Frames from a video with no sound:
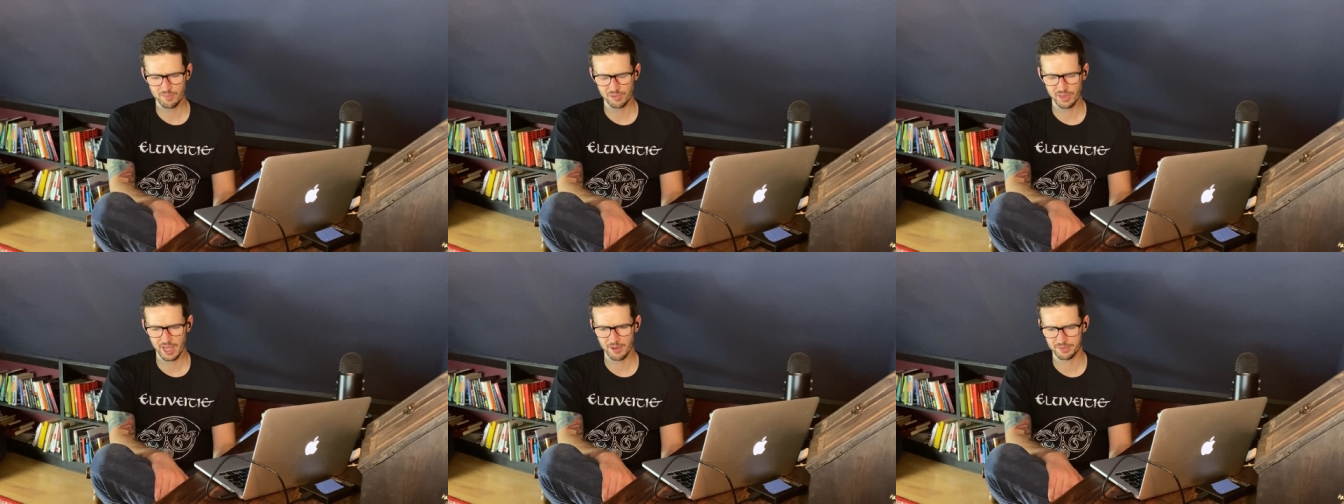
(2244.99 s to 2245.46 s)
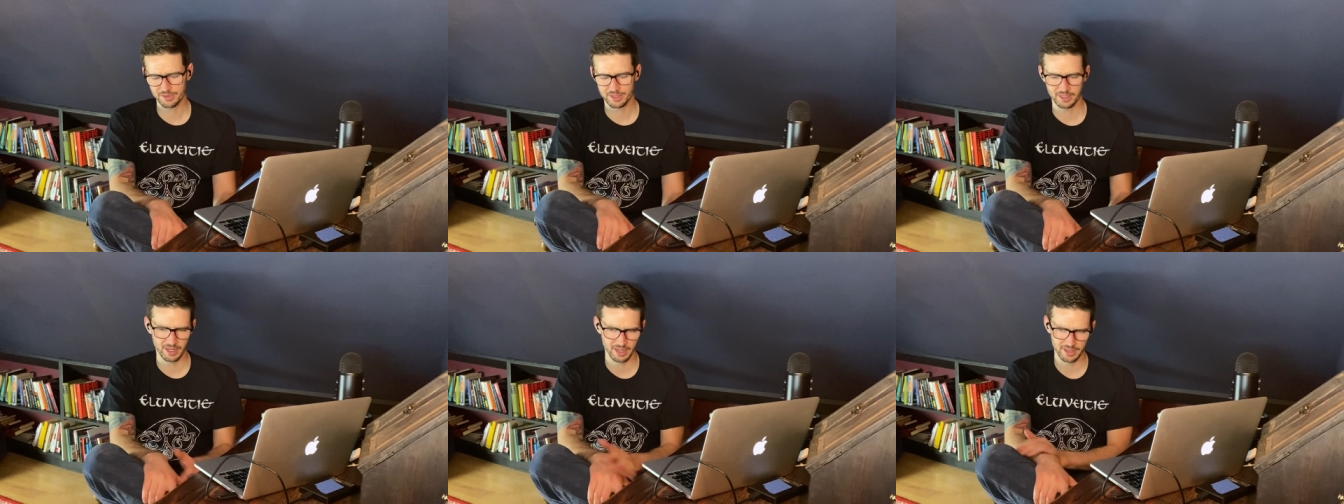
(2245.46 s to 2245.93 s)
and play
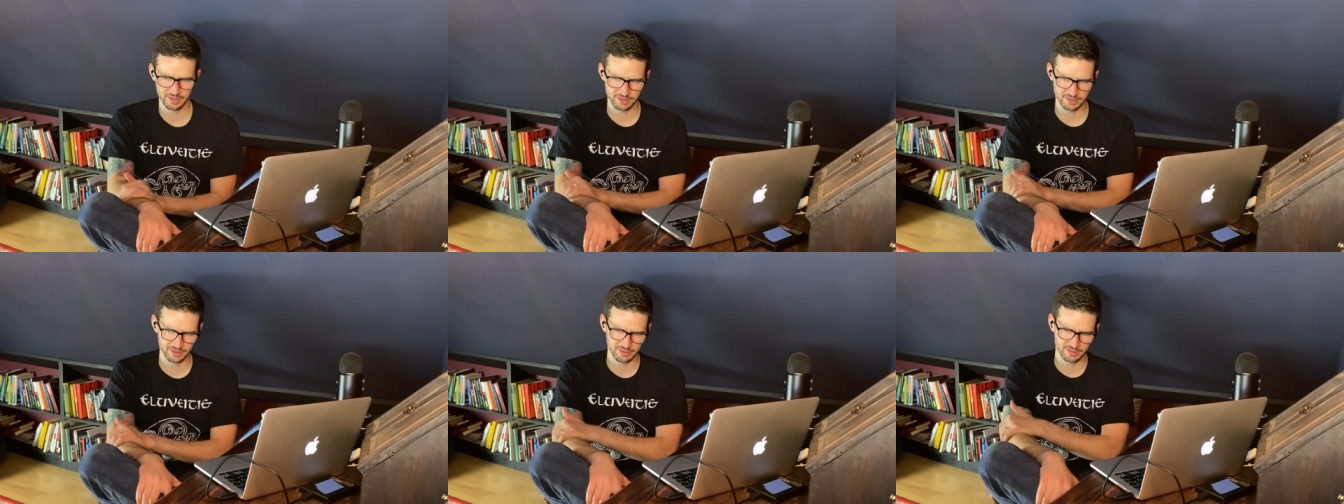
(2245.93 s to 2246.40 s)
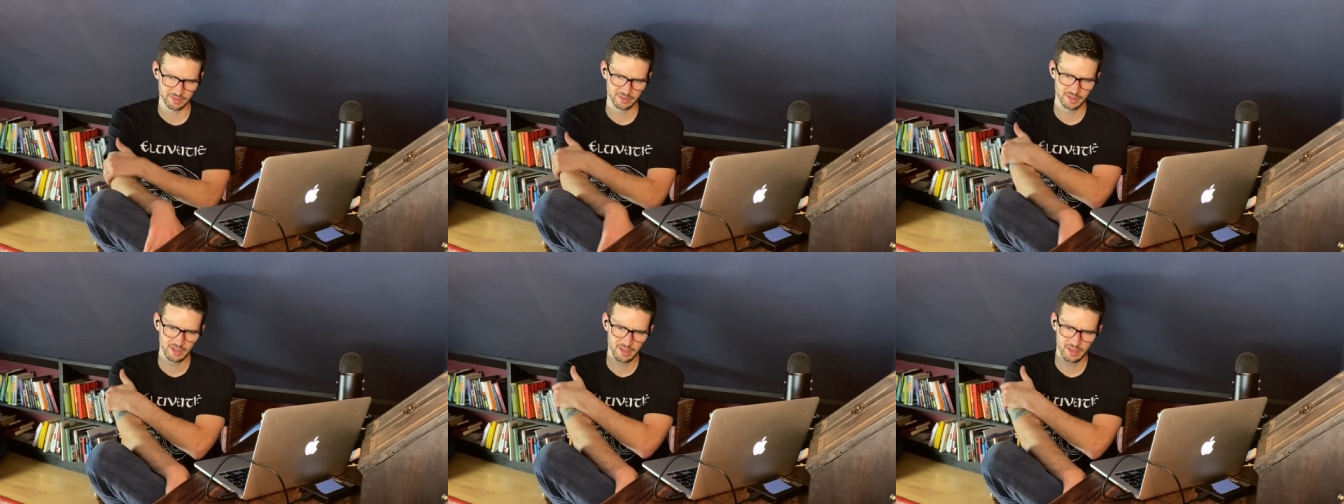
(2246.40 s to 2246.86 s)
with the
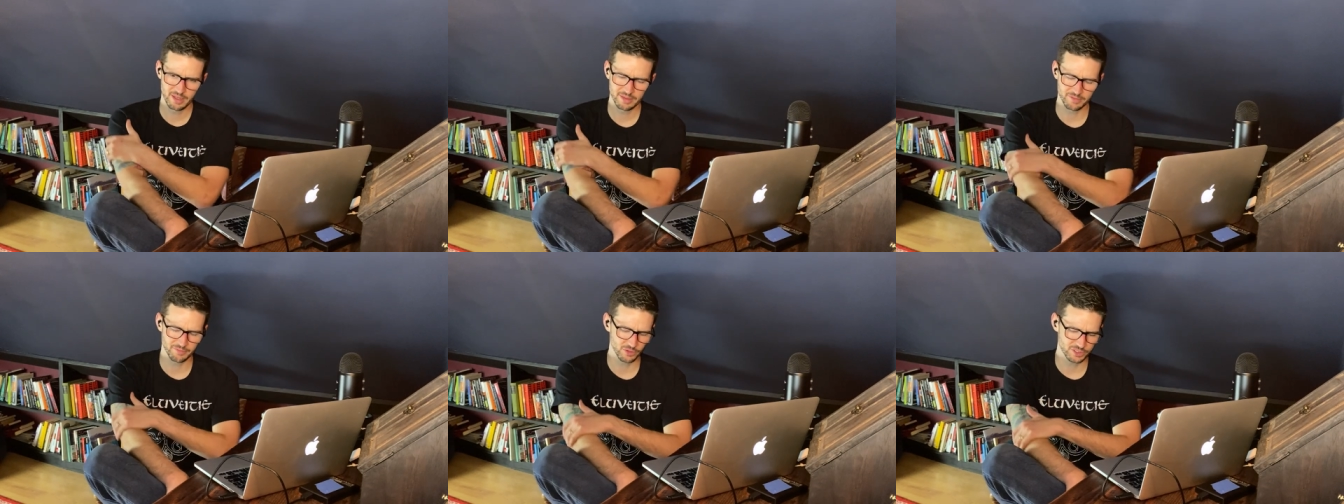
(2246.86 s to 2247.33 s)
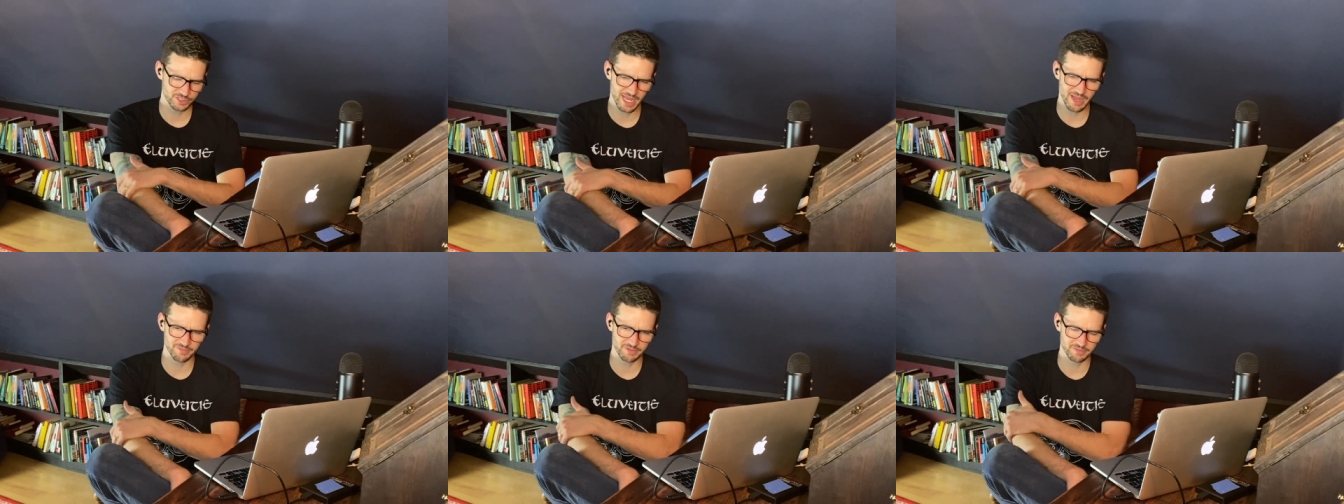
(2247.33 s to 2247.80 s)

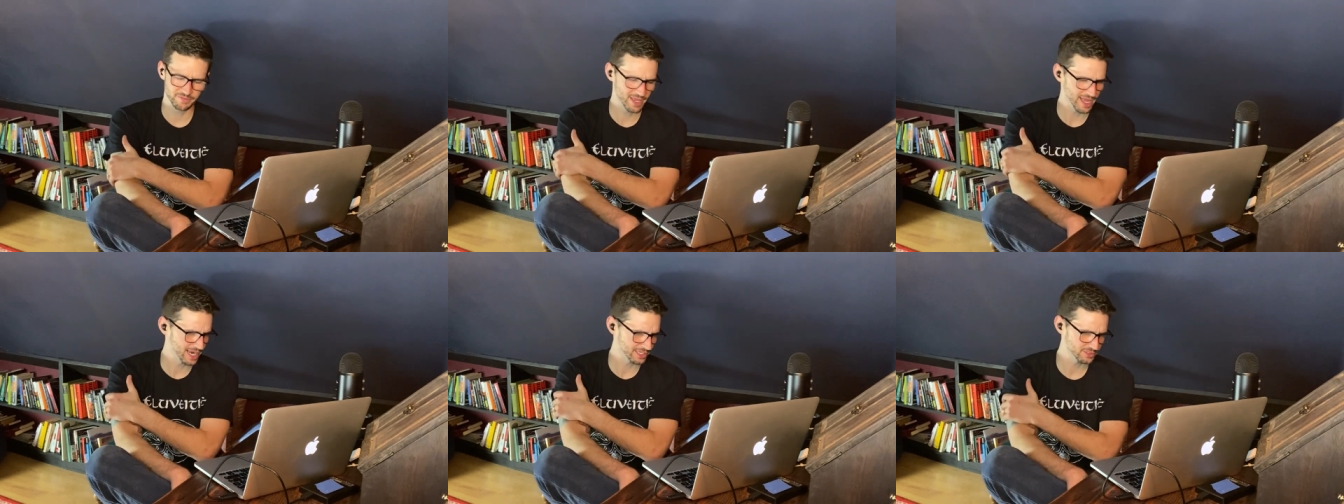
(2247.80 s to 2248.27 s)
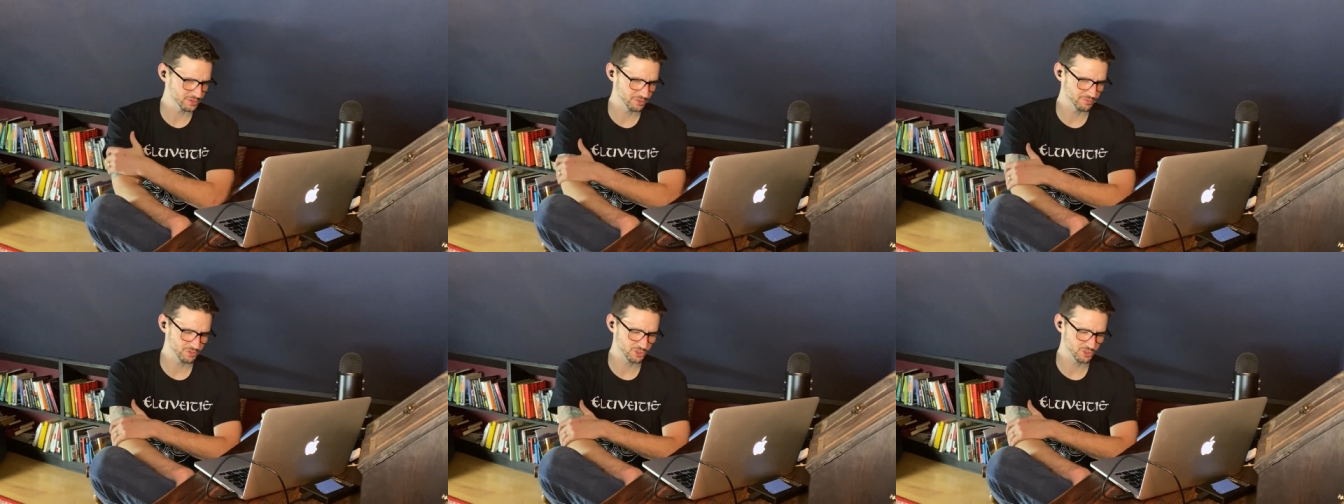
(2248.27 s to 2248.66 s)
first half of Act Two